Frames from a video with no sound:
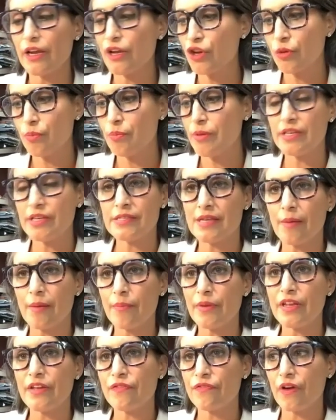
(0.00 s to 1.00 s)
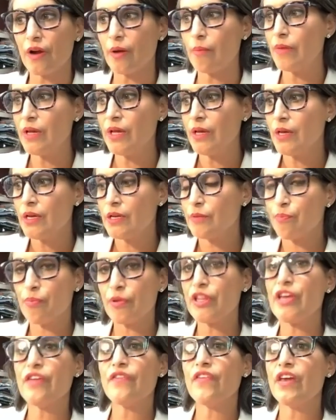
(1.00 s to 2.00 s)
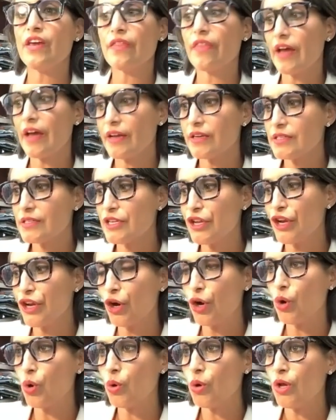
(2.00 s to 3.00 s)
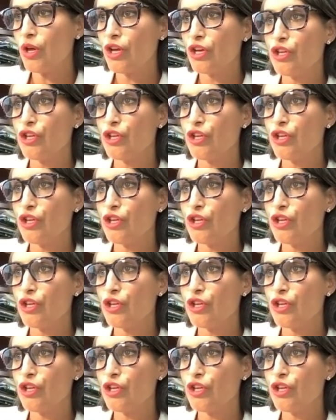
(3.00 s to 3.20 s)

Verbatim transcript: It could be somebody from believing that, you know,